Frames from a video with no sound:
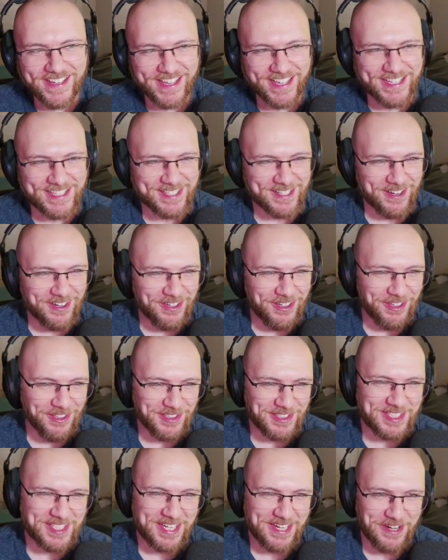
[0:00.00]
It's
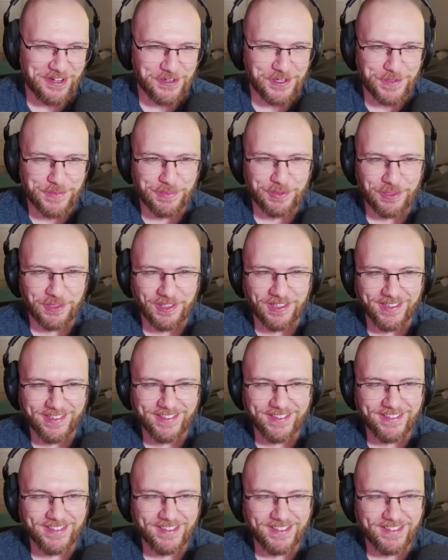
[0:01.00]
all terrible.
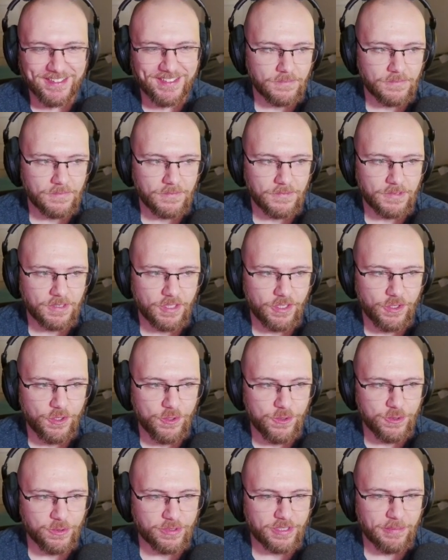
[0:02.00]

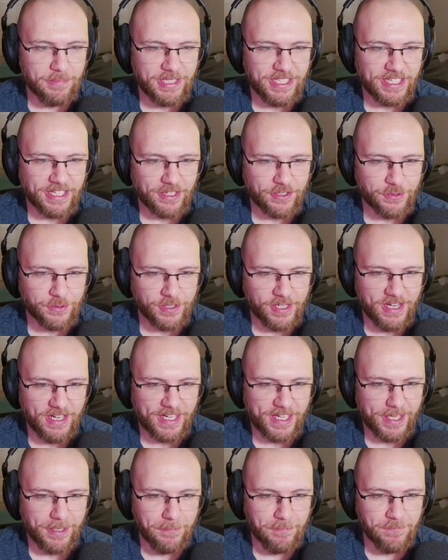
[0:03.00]
Oh, committing a
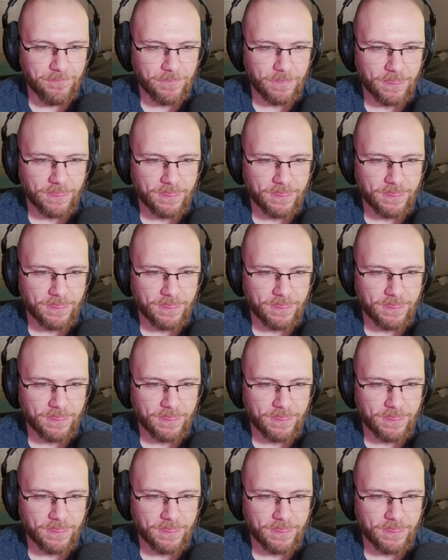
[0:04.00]
crime.